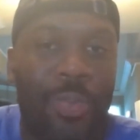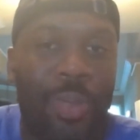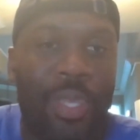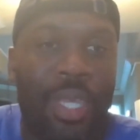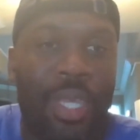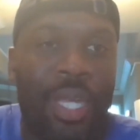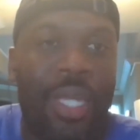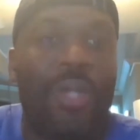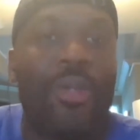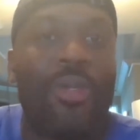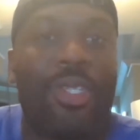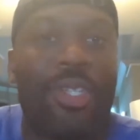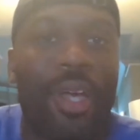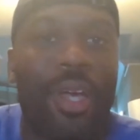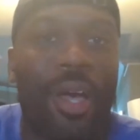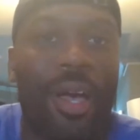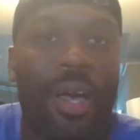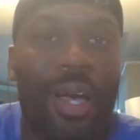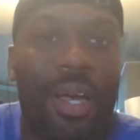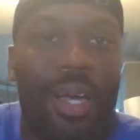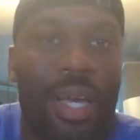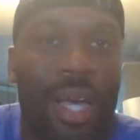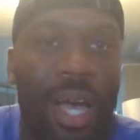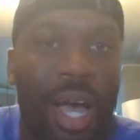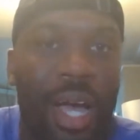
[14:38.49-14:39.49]
but then you
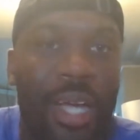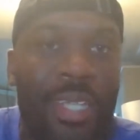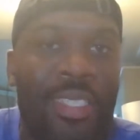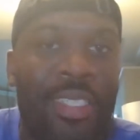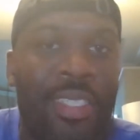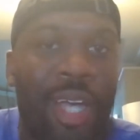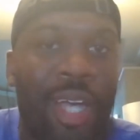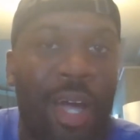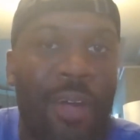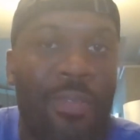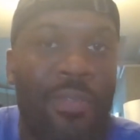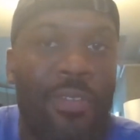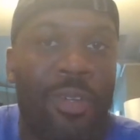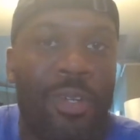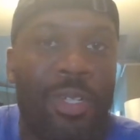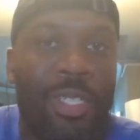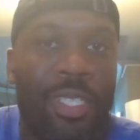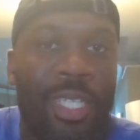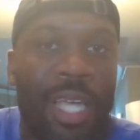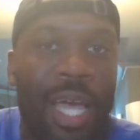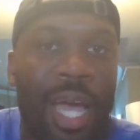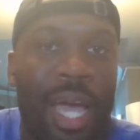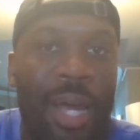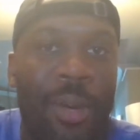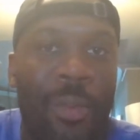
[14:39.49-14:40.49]
saw a softer
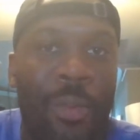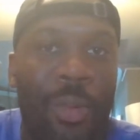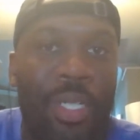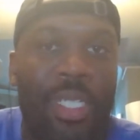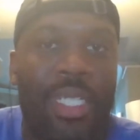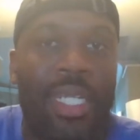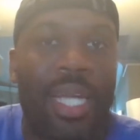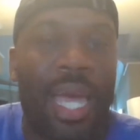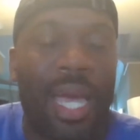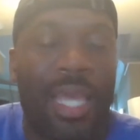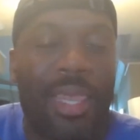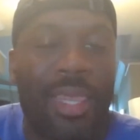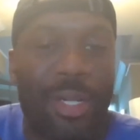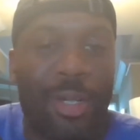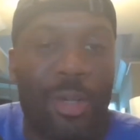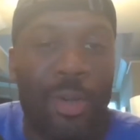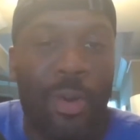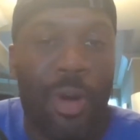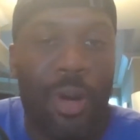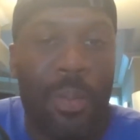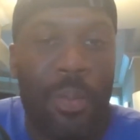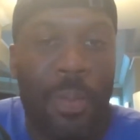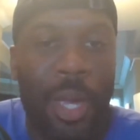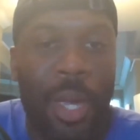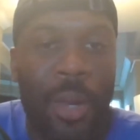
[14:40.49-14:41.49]
side when she had the
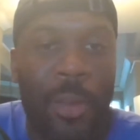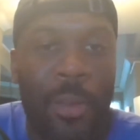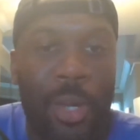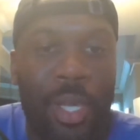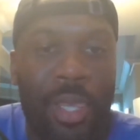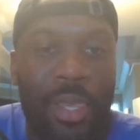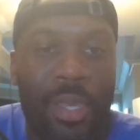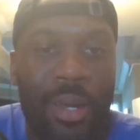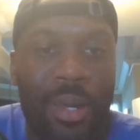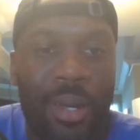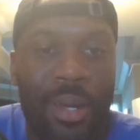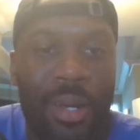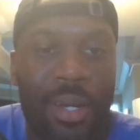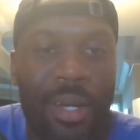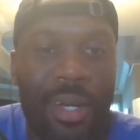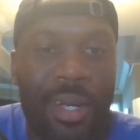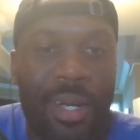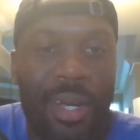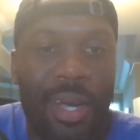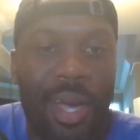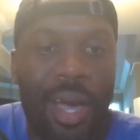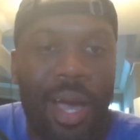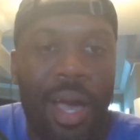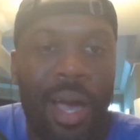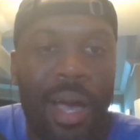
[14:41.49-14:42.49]
doorman with her,
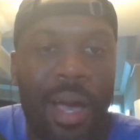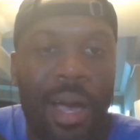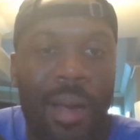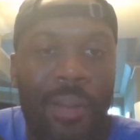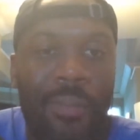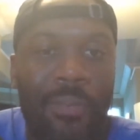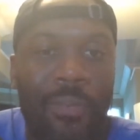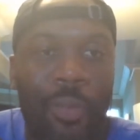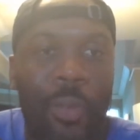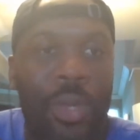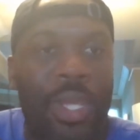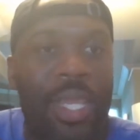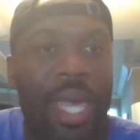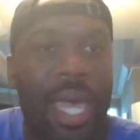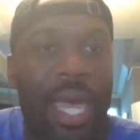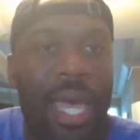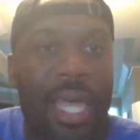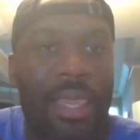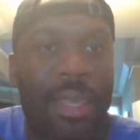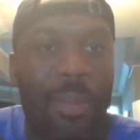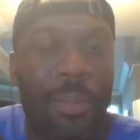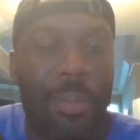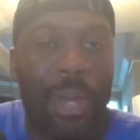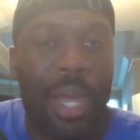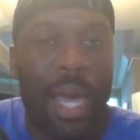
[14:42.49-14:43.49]
when they
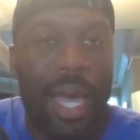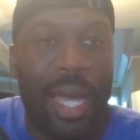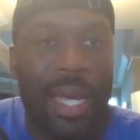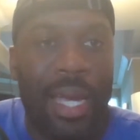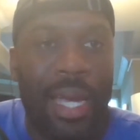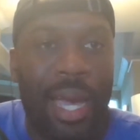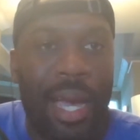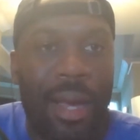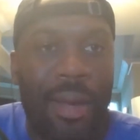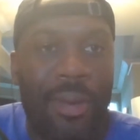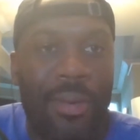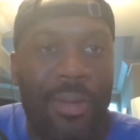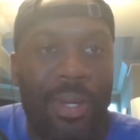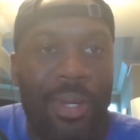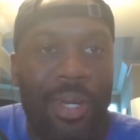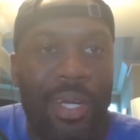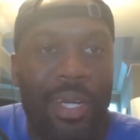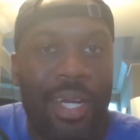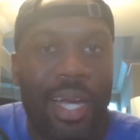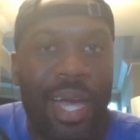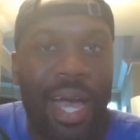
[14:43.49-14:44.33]
had the blackout.